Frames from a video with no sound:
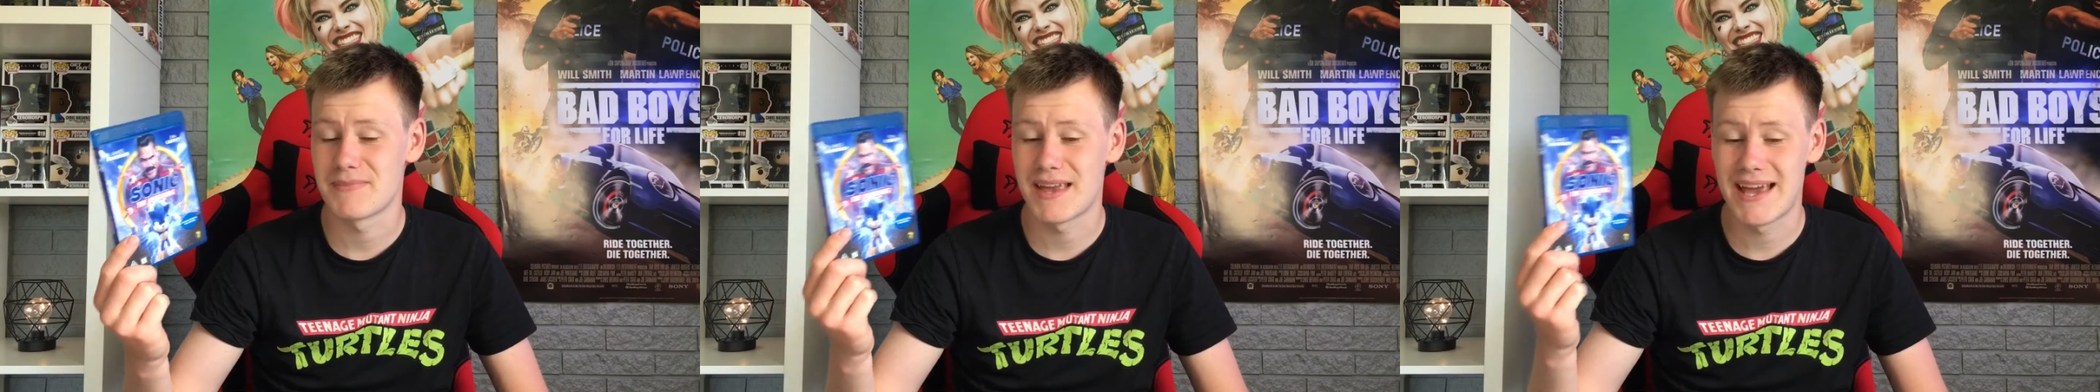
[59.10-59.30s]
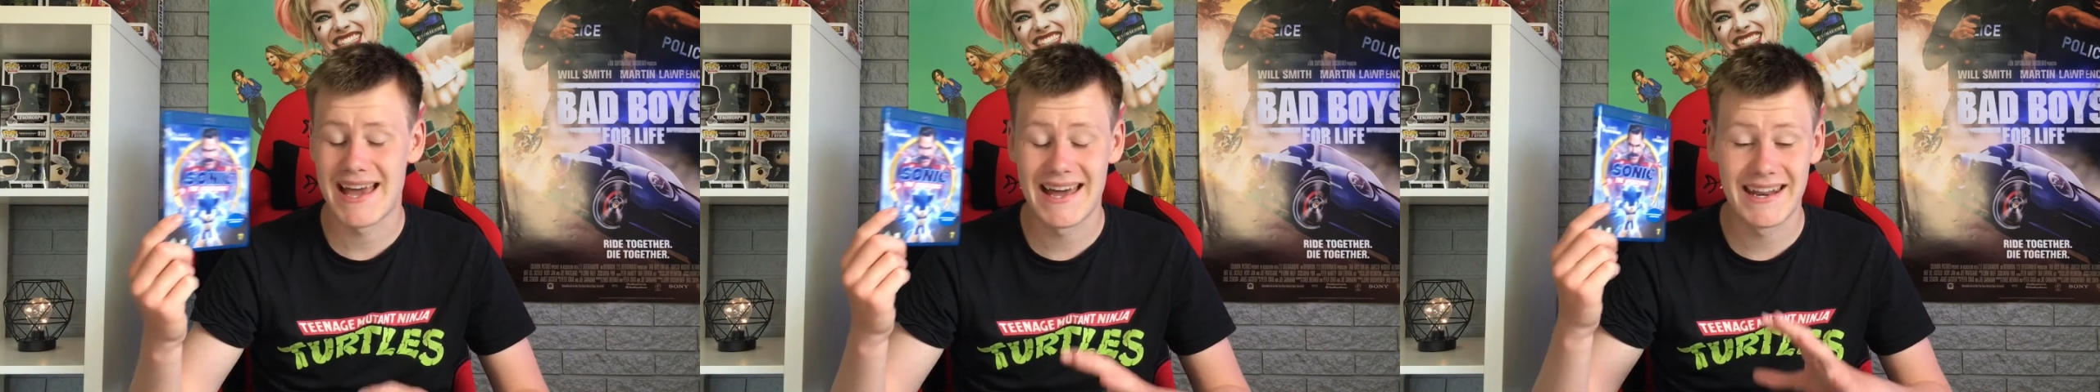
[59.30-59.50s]

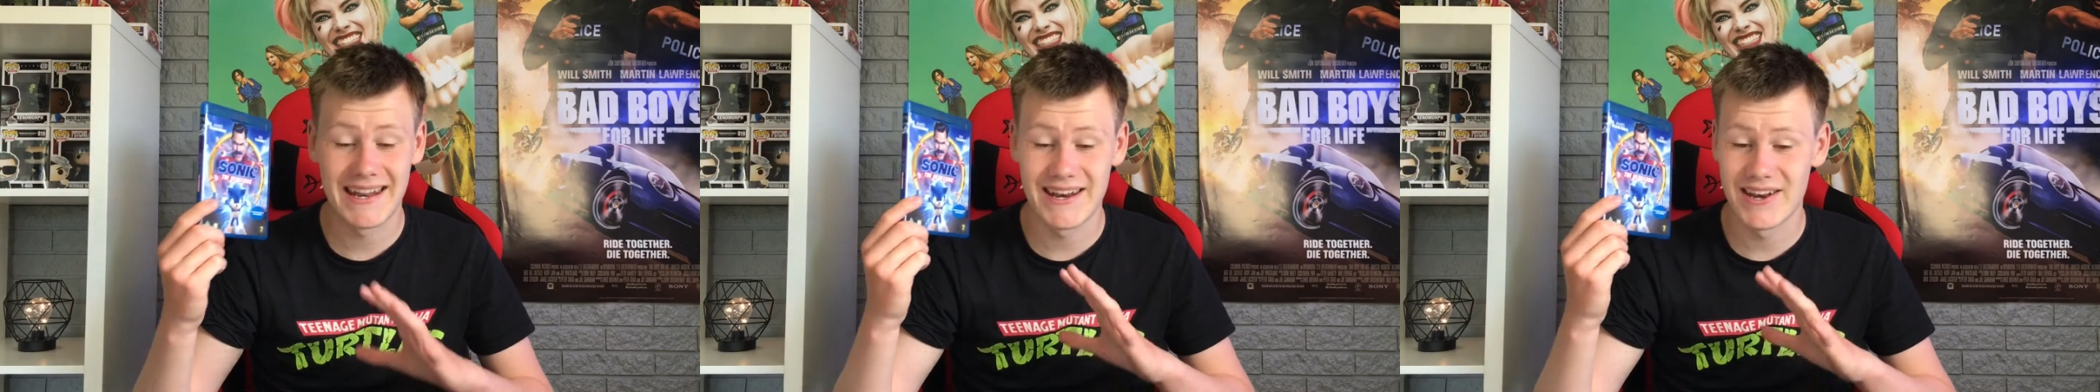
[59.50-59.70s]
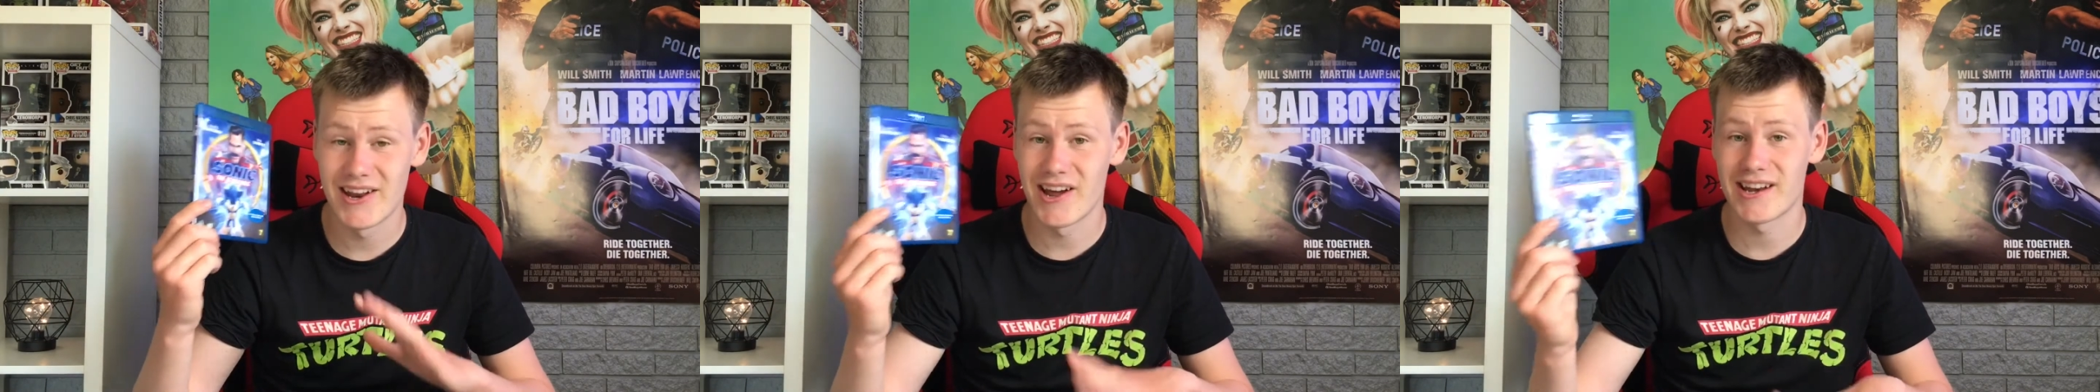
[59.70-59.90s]
I did
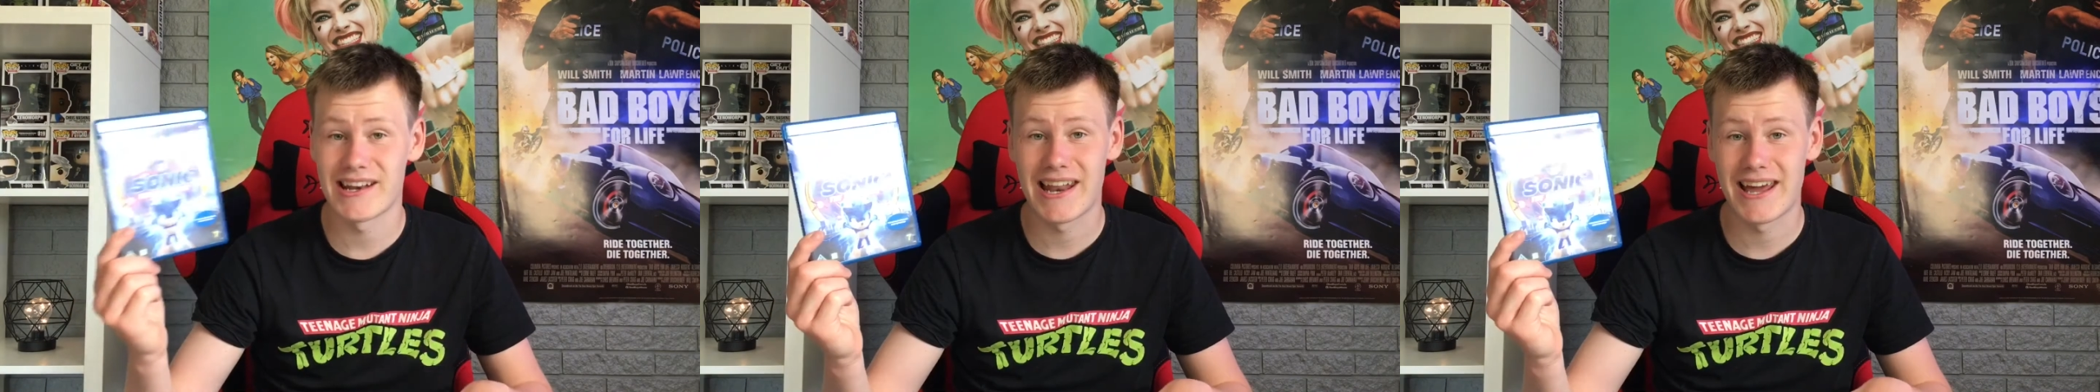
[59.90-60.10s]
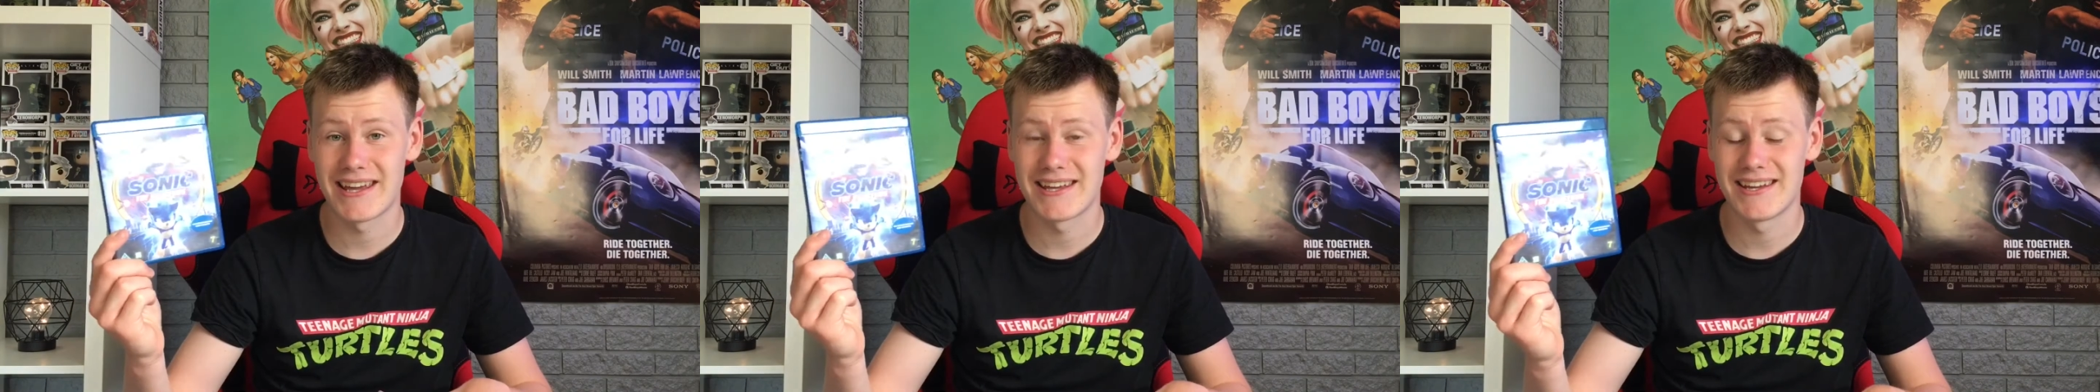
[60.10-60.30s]
not
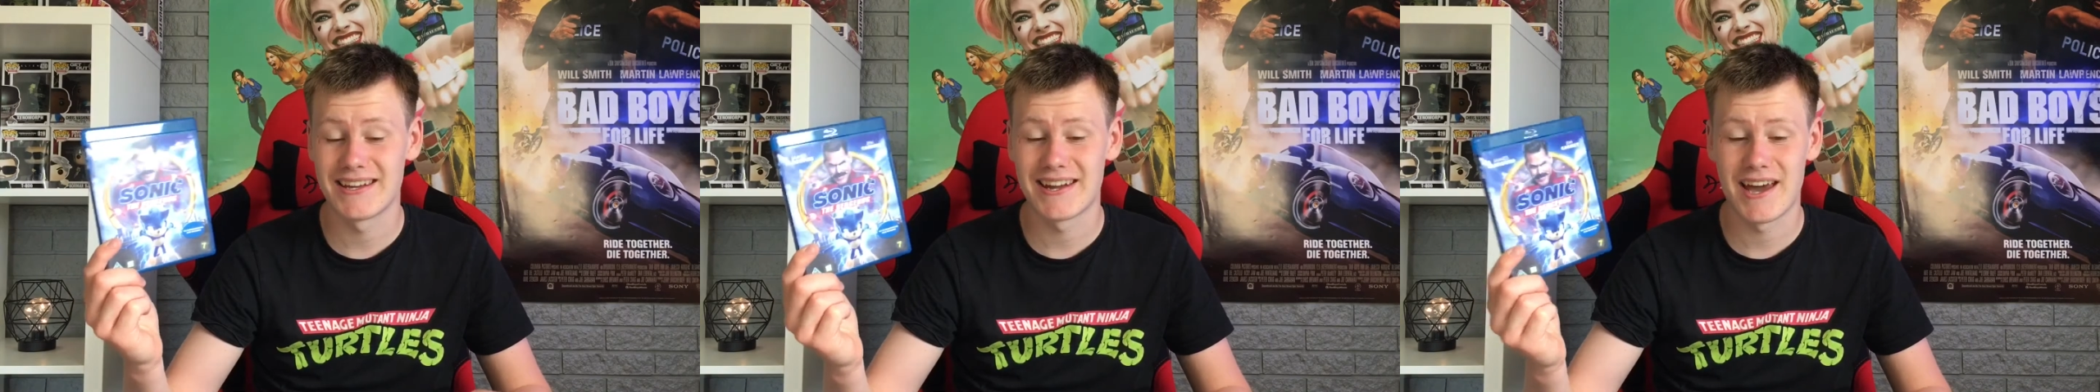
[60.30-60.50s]
like it.